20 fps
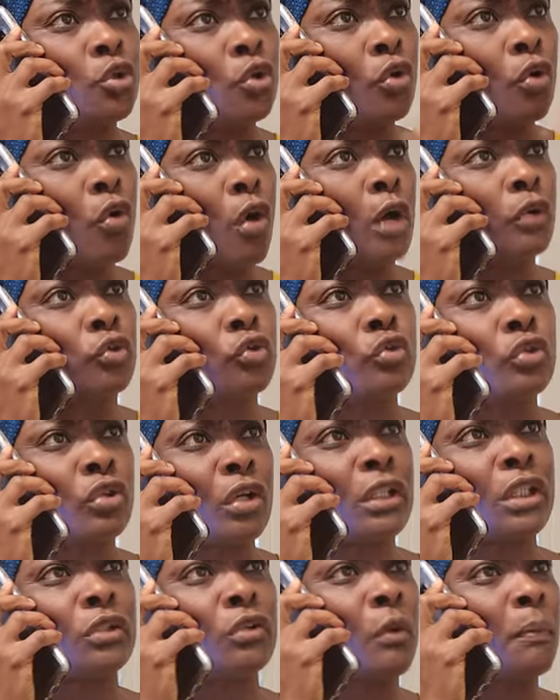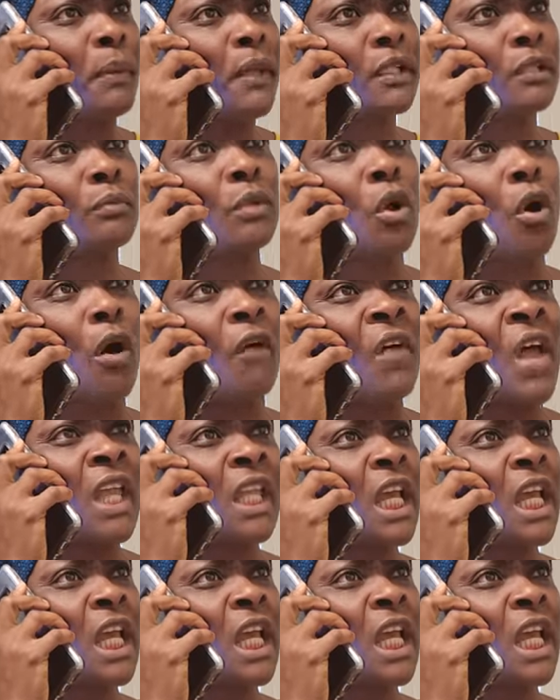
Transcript: You go do something to piss me off.